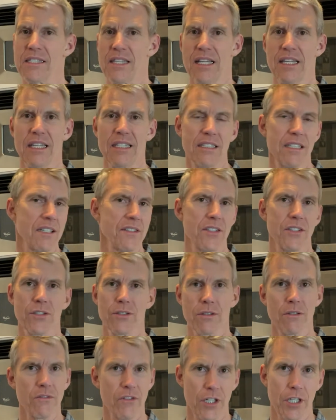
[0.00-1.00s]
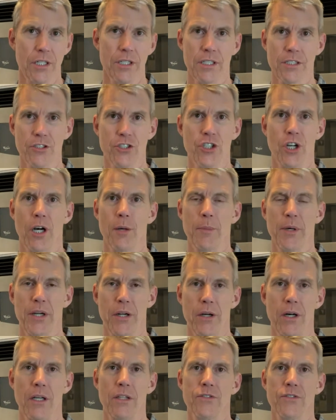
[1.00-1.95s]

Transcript: and it doesn't do a very good job at all.